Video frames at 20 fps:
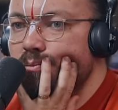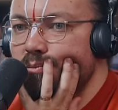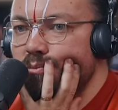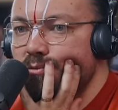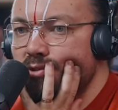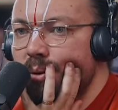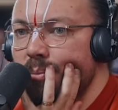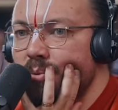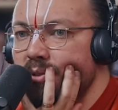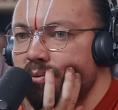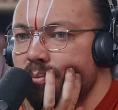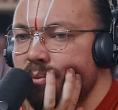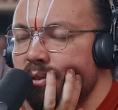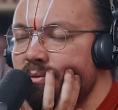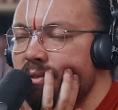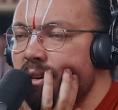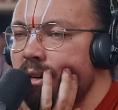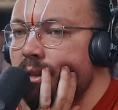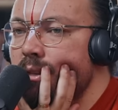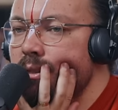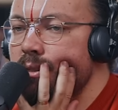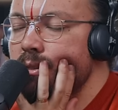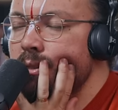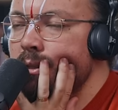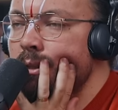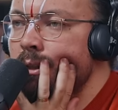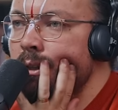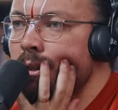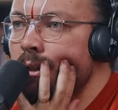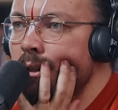scriptures from the Vedas,
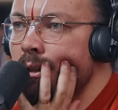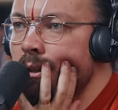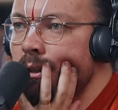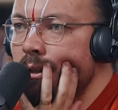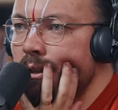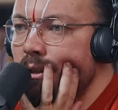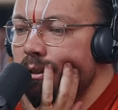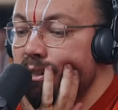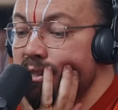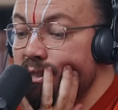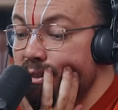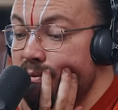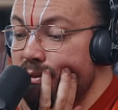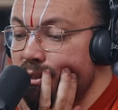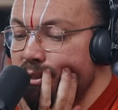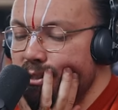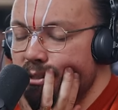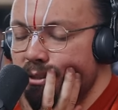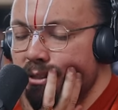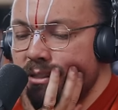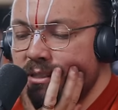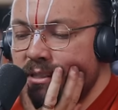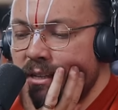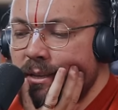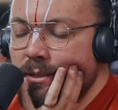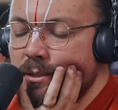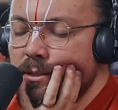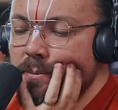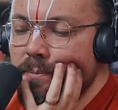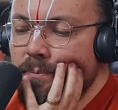there's a verse that
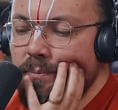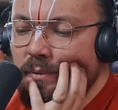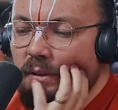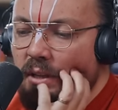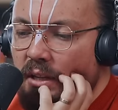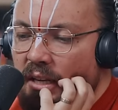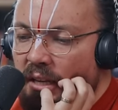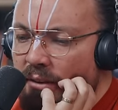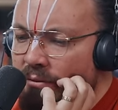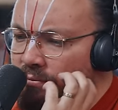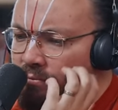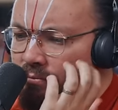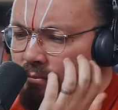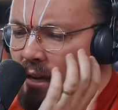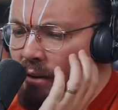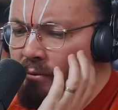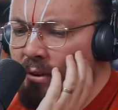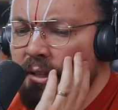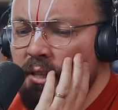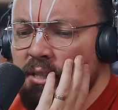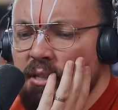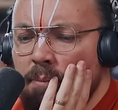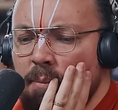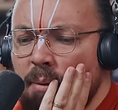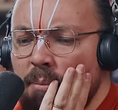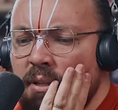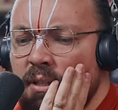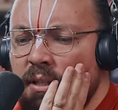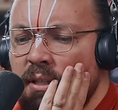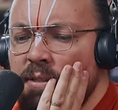says, and I've, I read this, I
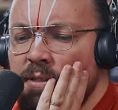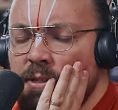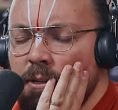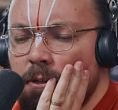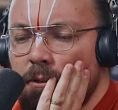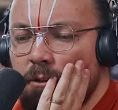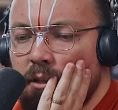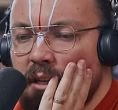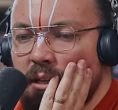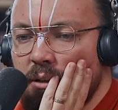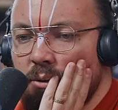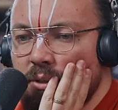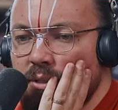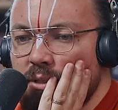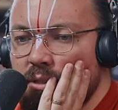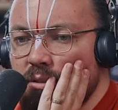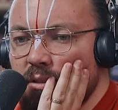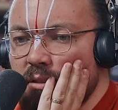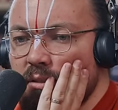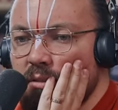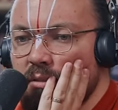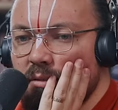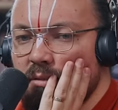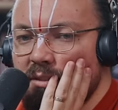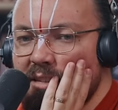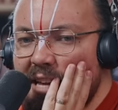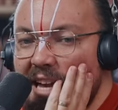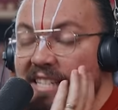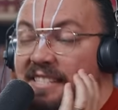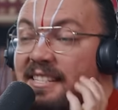remember years ago, and I always,
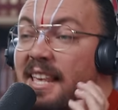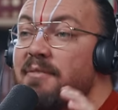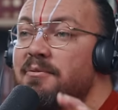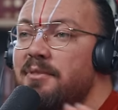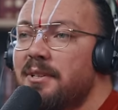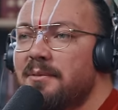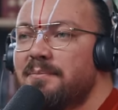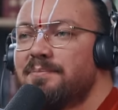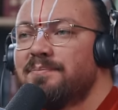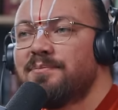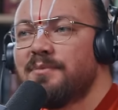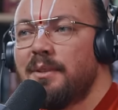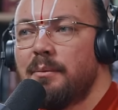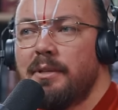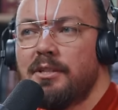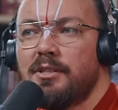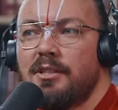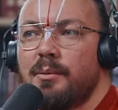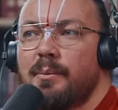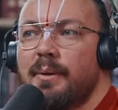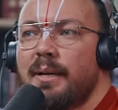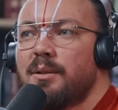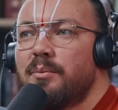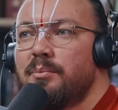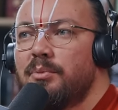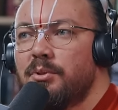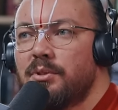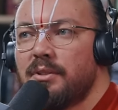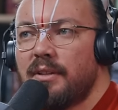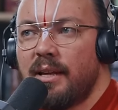I saved it immediately in my
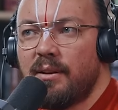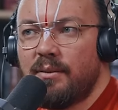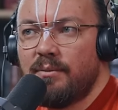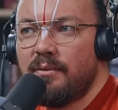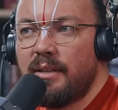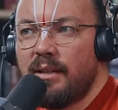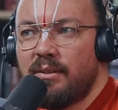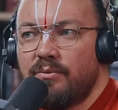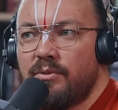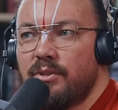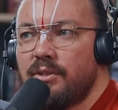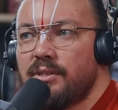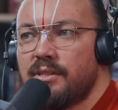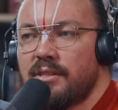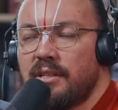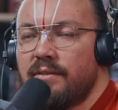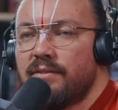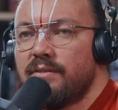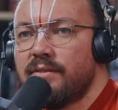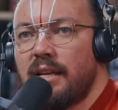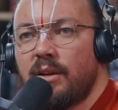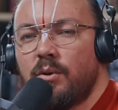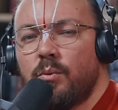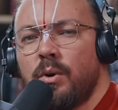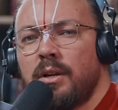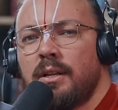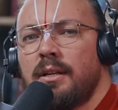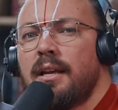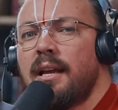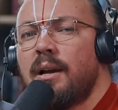computer, that, that verse of like,
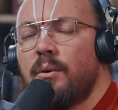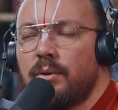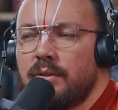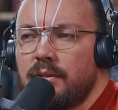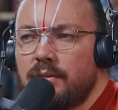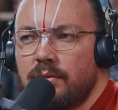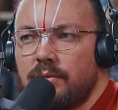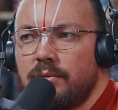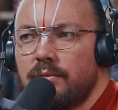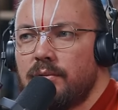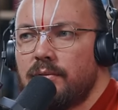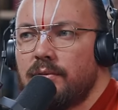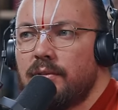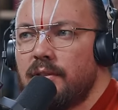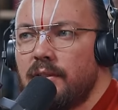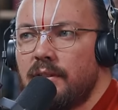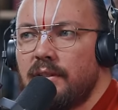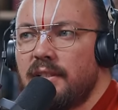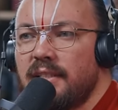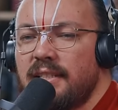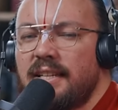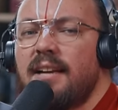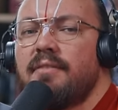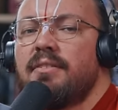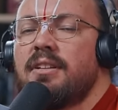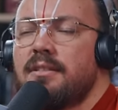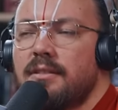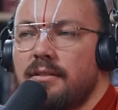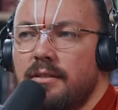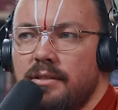one day I want to dive
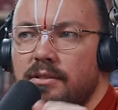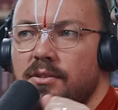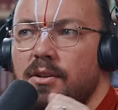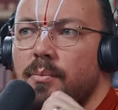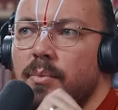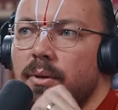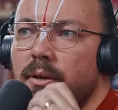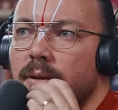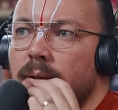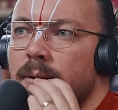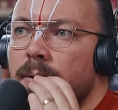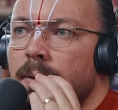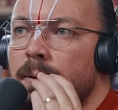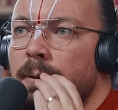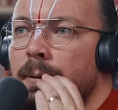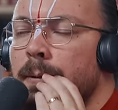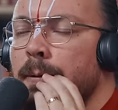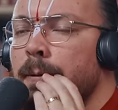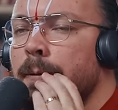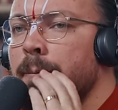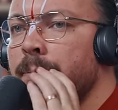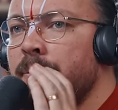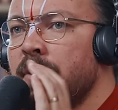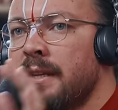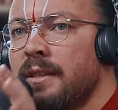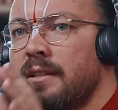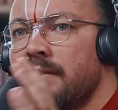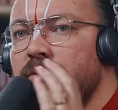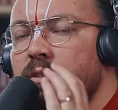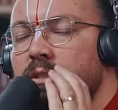into this topic.
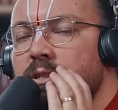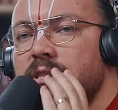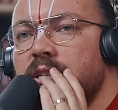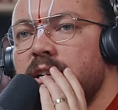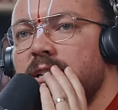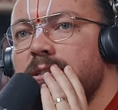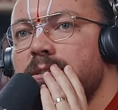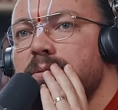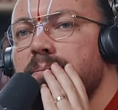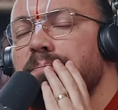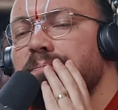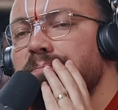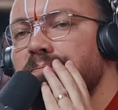And the verse says,